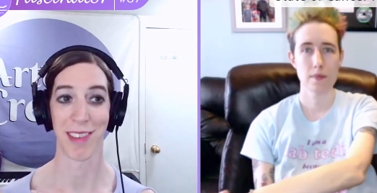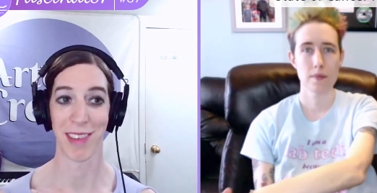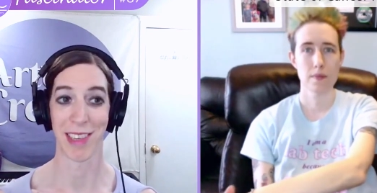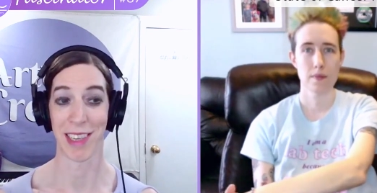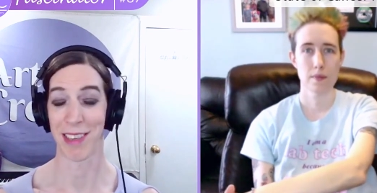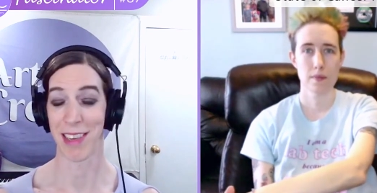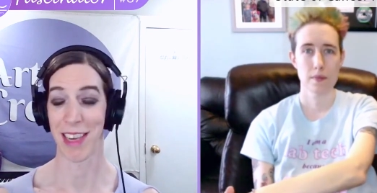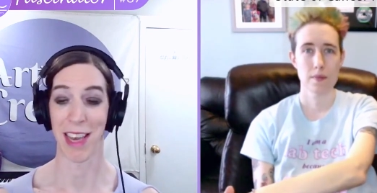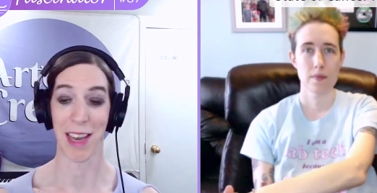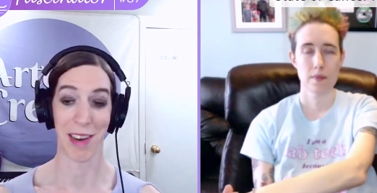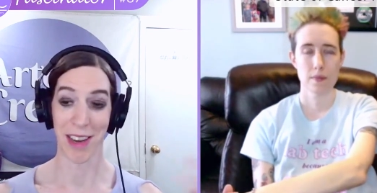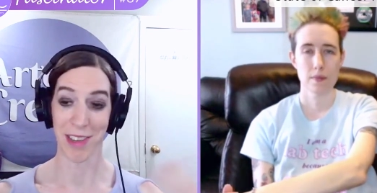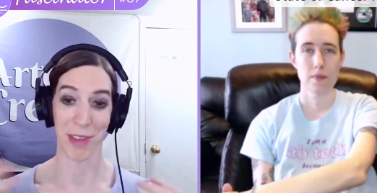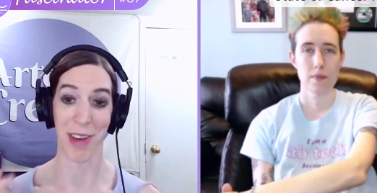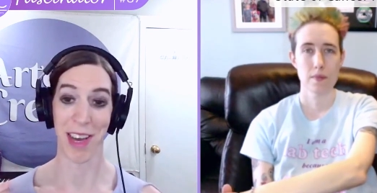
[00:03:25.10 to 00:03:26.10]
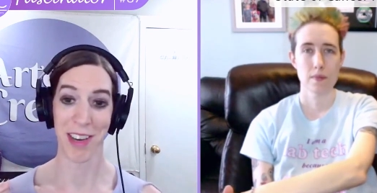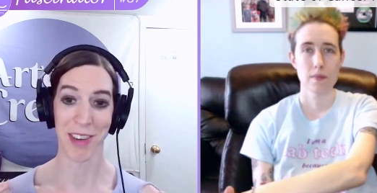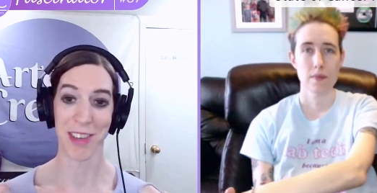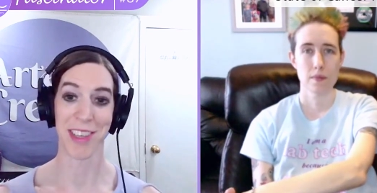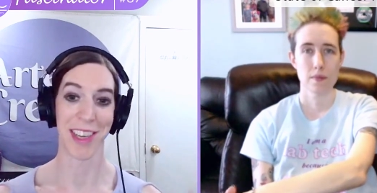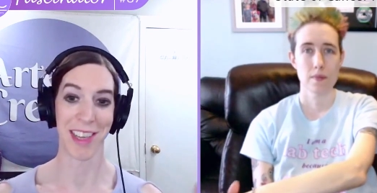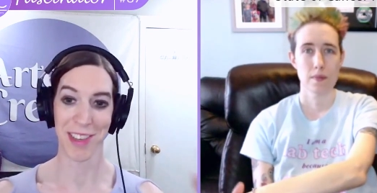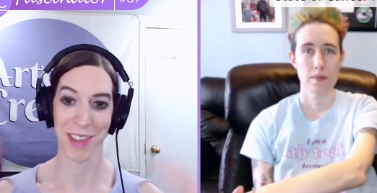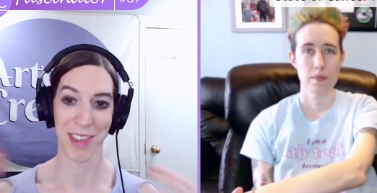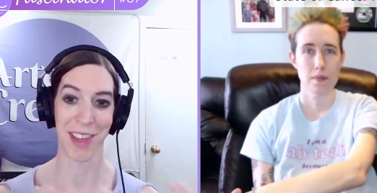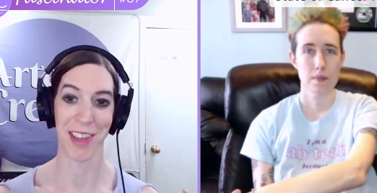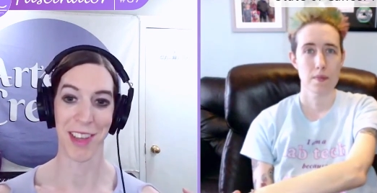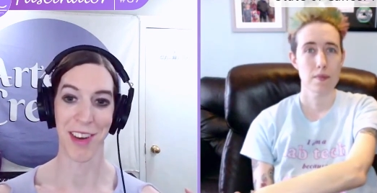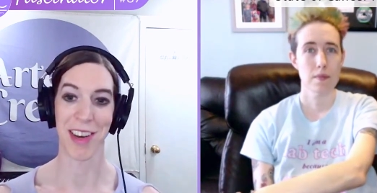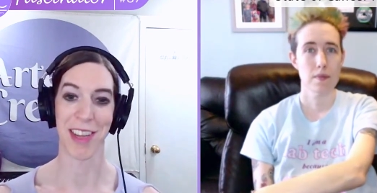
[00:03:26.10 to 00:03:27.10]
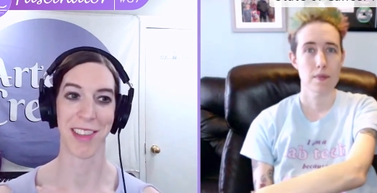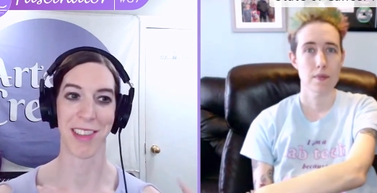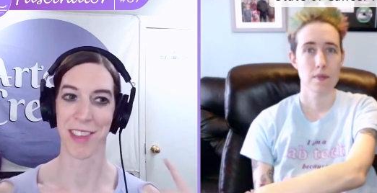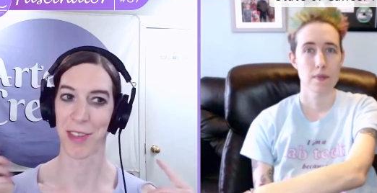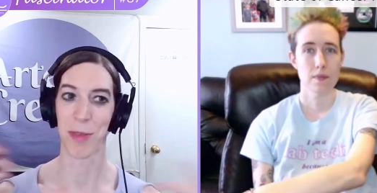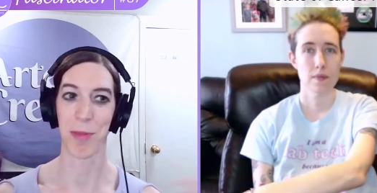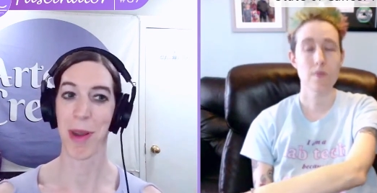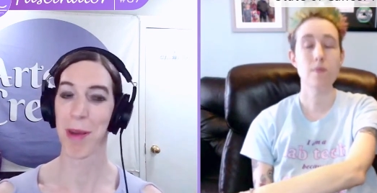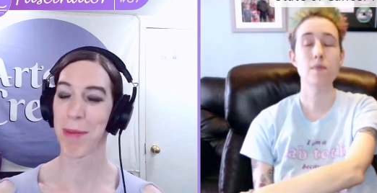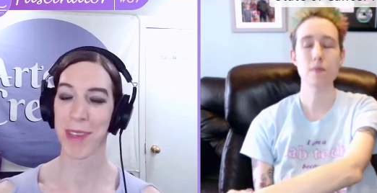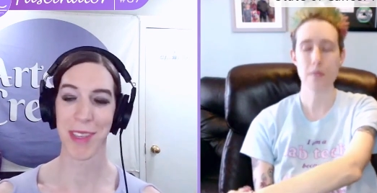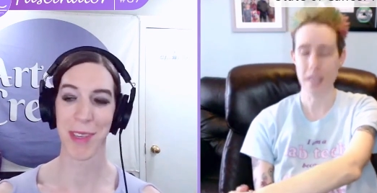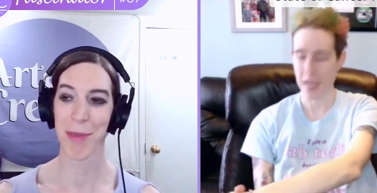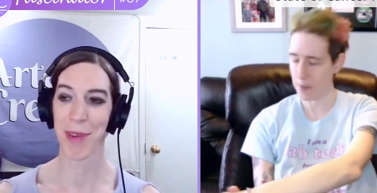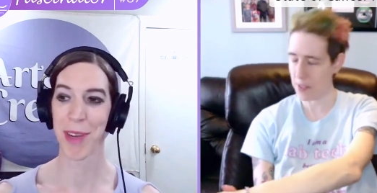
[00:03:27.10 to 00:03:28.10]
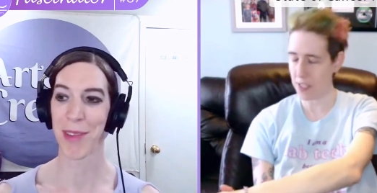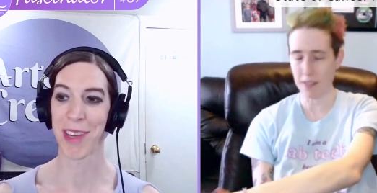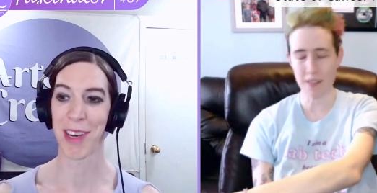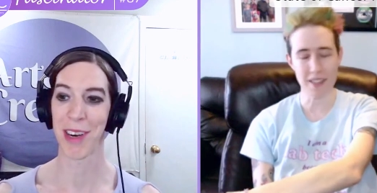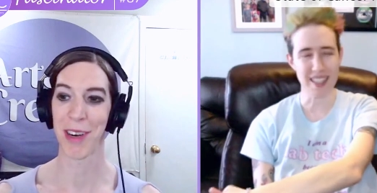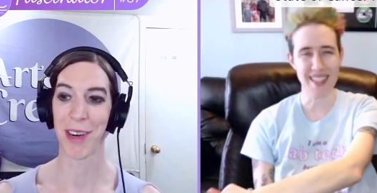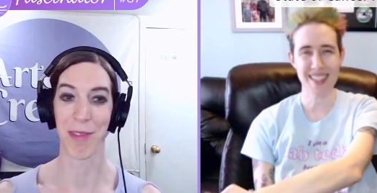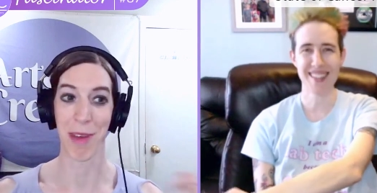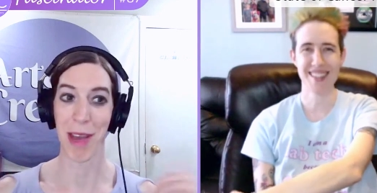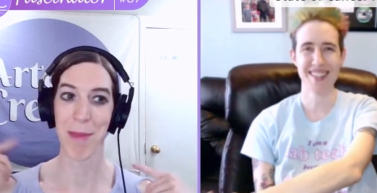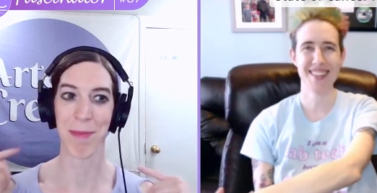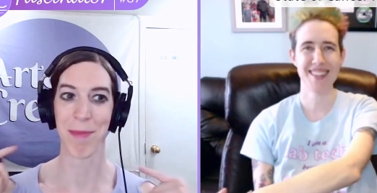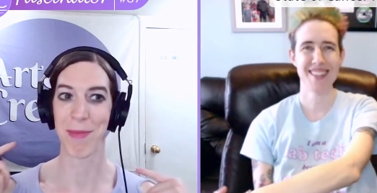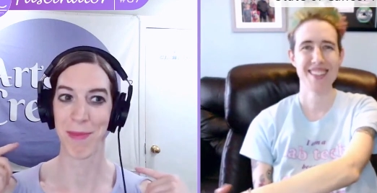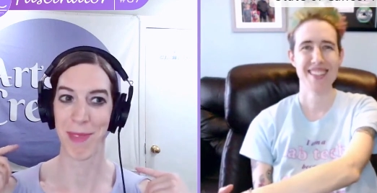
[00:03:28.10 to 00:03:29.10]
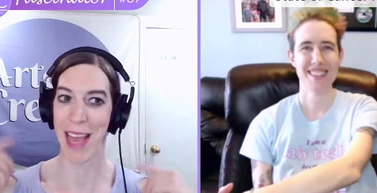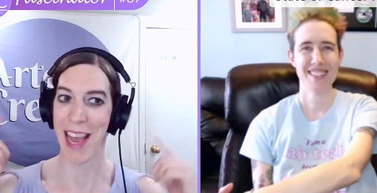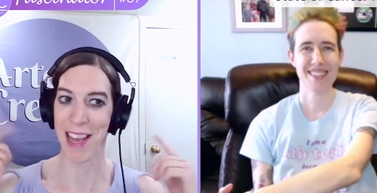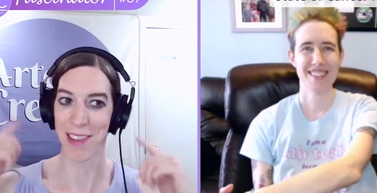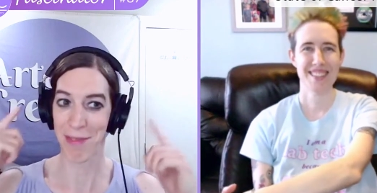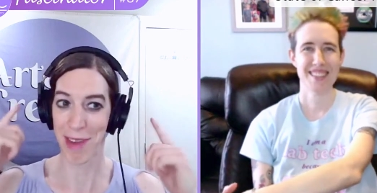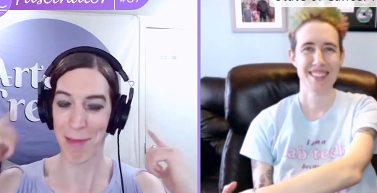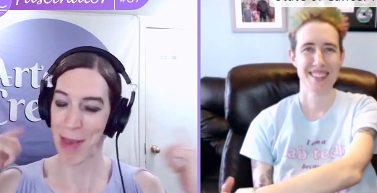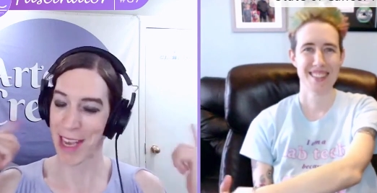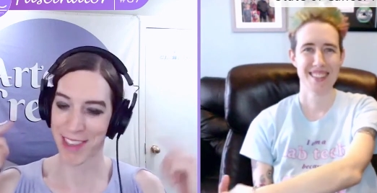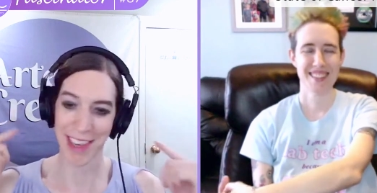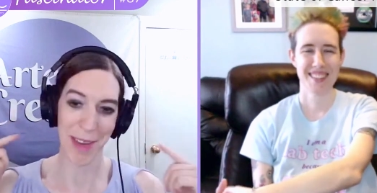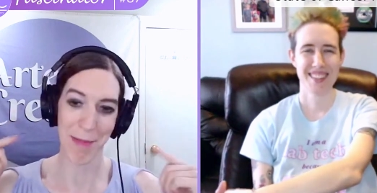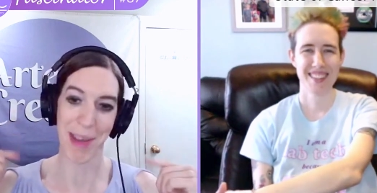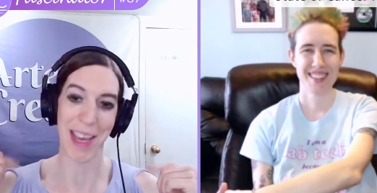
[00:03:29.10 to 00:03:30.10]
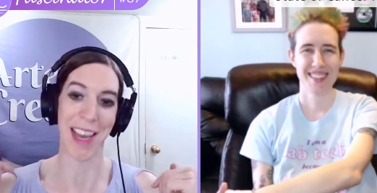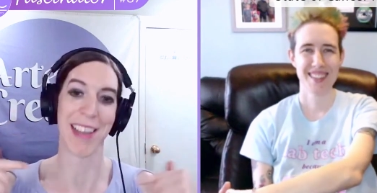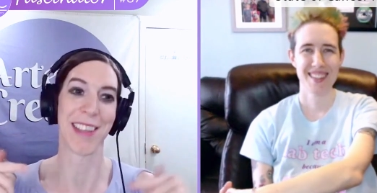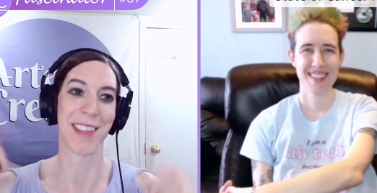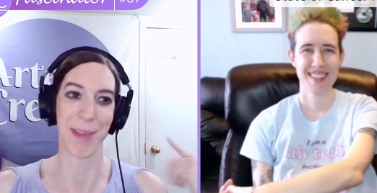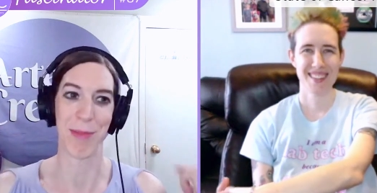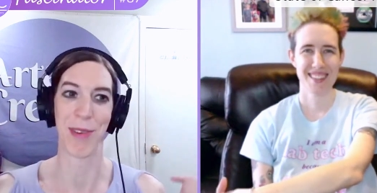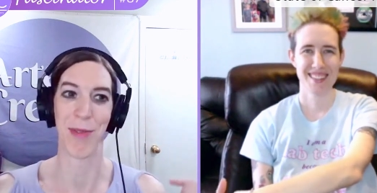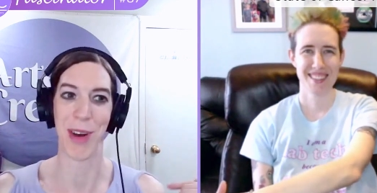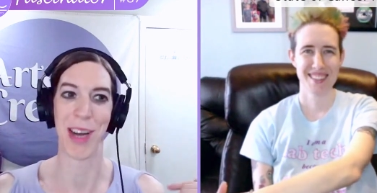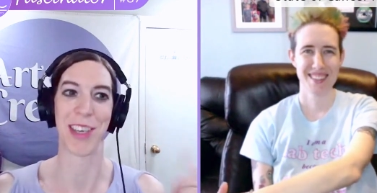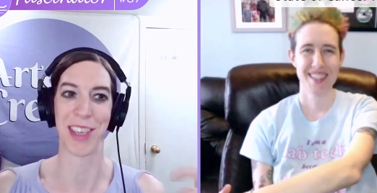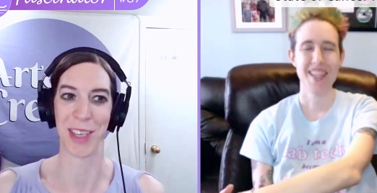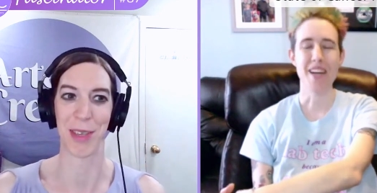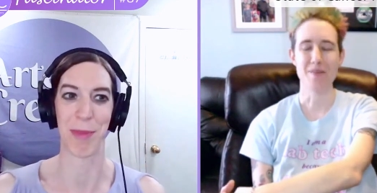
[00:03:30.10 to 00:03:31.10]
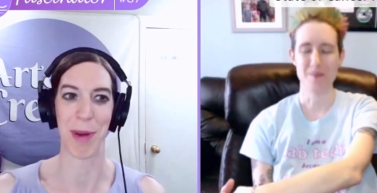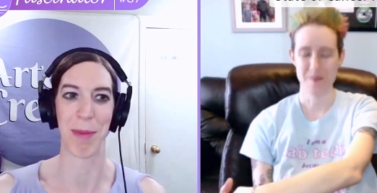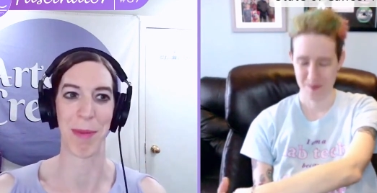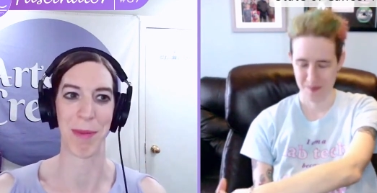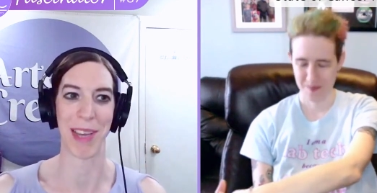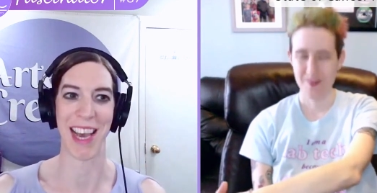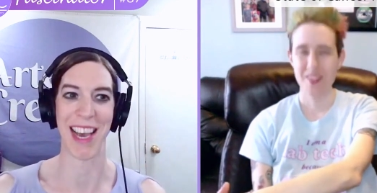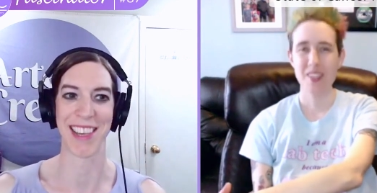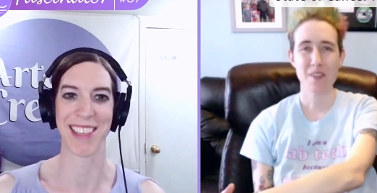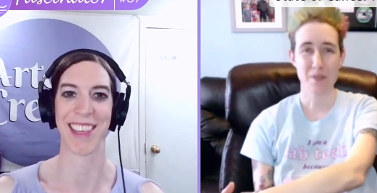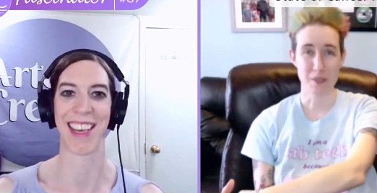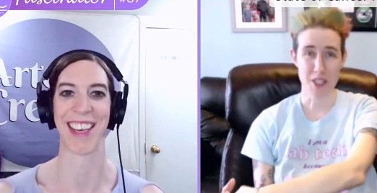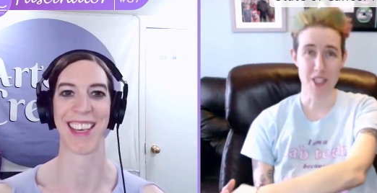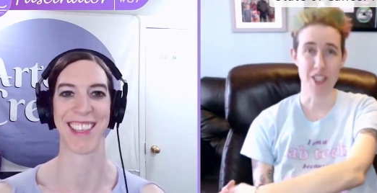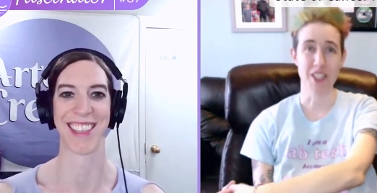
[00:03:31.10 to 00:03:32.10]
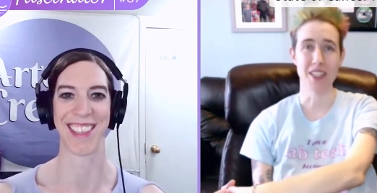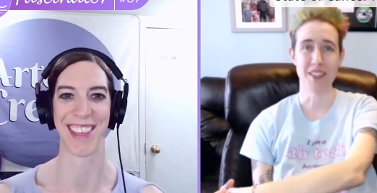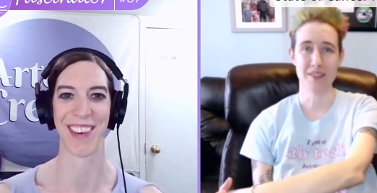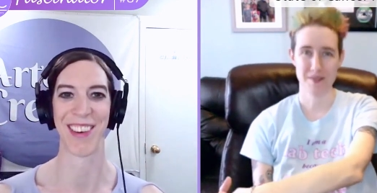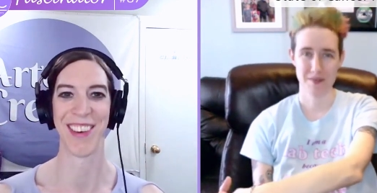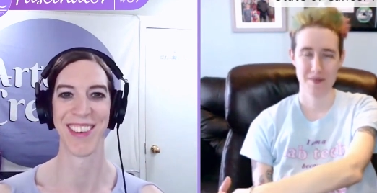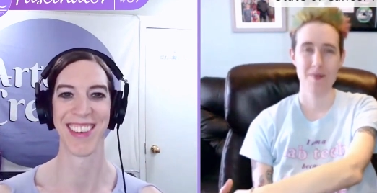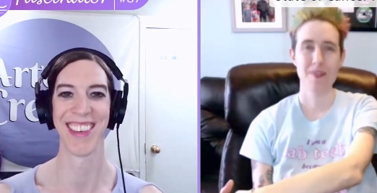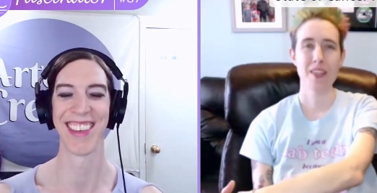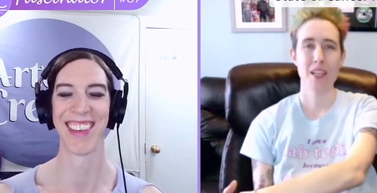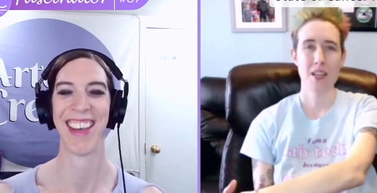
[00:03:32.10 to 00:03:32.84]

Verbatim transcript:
Speaker 1: that, like, again, so I understand, so that the audience, because there's probably someone out there who, if I'm asking in my head, someone
Speaker 2: watching is probably asking it. So